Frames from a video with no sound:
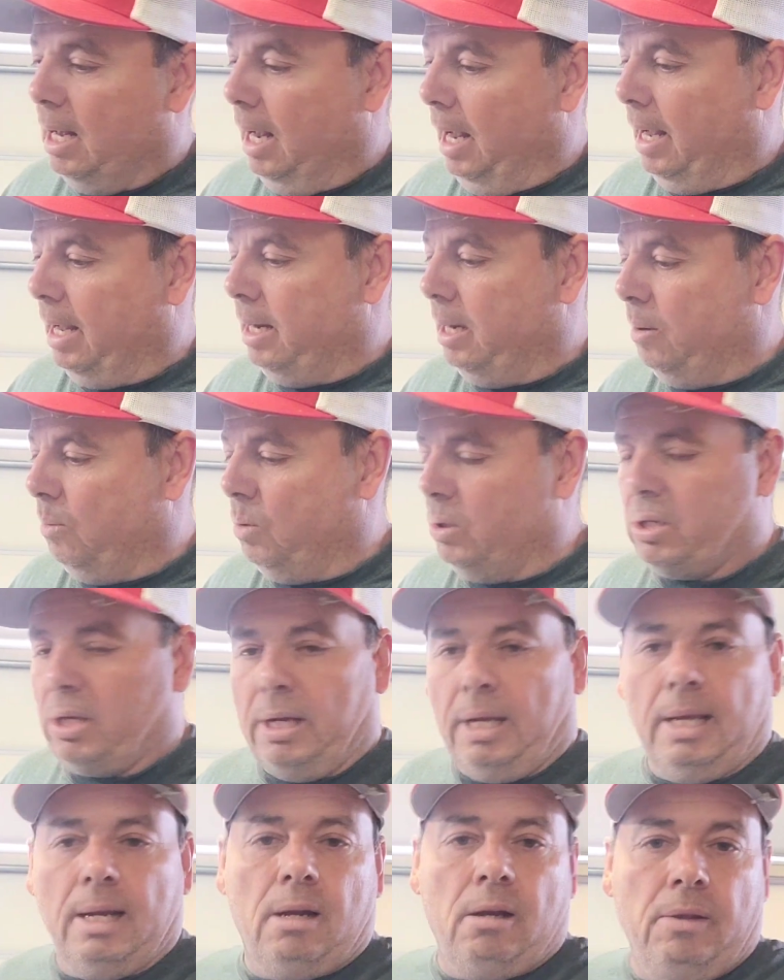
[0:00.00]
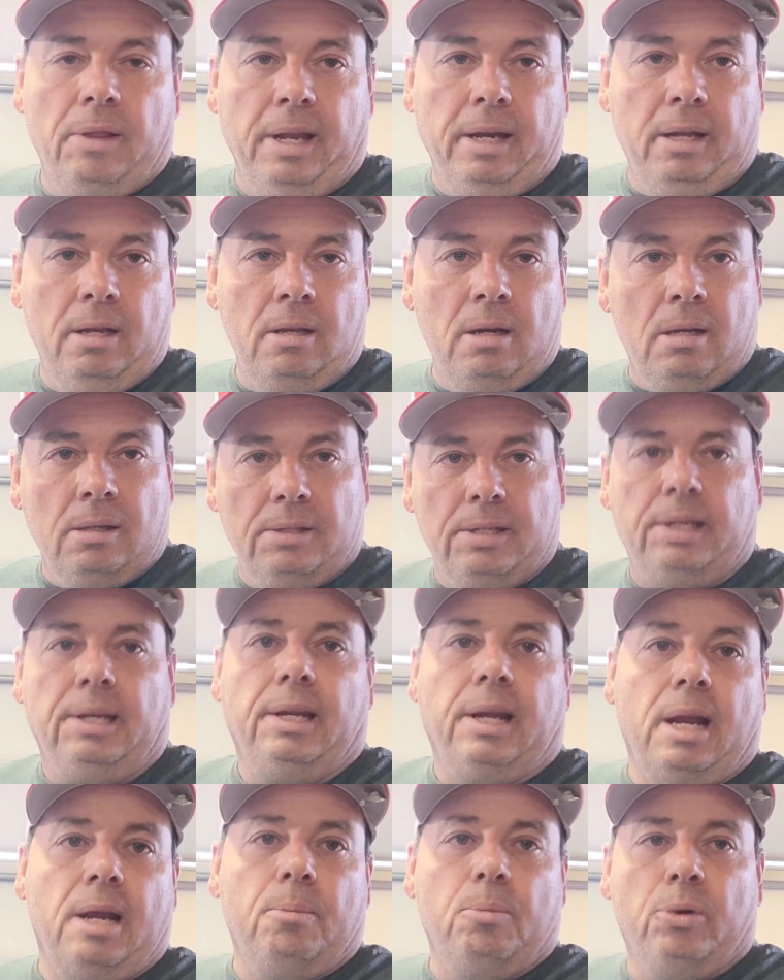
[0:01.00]
And once I get all that done, I'll set the
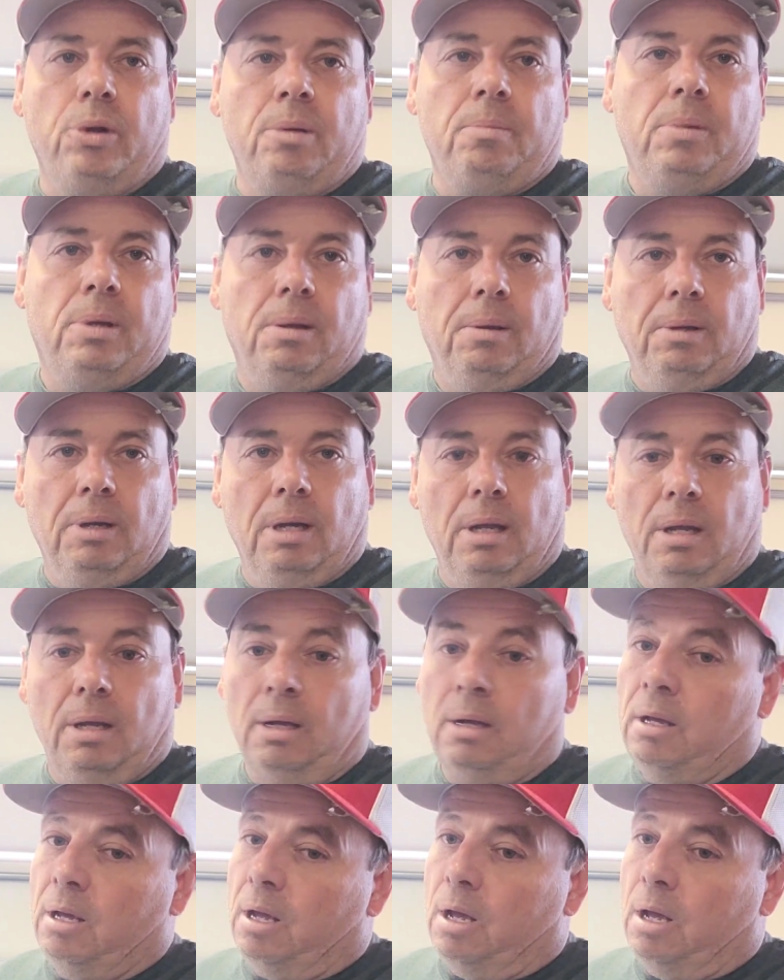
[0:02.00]
camera up and